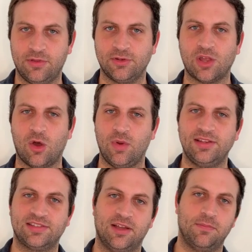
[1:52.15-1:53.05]
There's
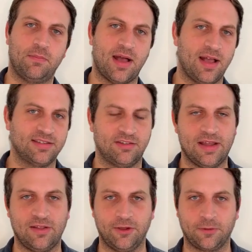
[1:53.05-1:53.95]
always some positive
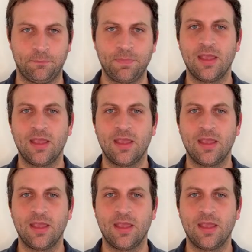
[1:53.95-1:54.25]
outlook.